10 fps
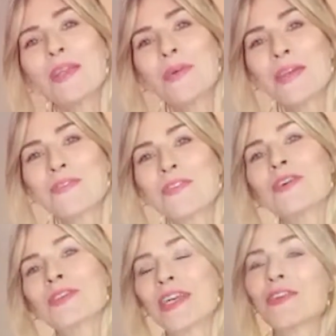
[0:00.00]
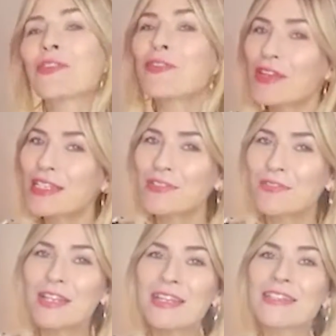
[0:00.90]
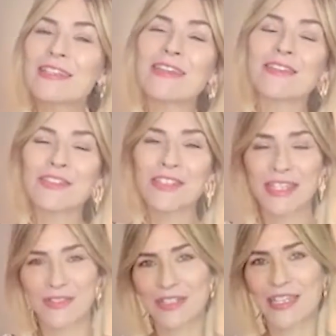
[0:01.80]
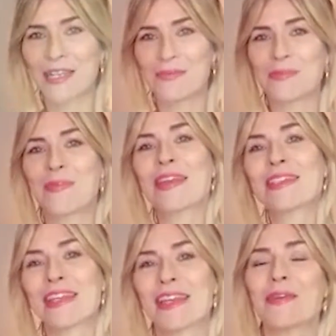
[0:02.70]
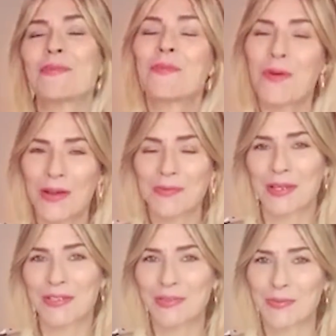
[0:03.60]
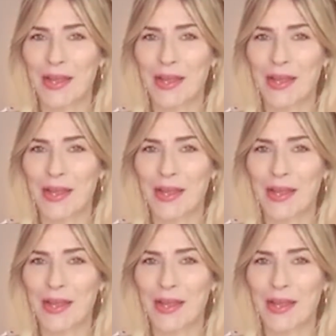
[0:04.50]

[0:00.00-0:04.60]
I wait for lockdown 3 to finish, I'll just have to keep debating what I'm going to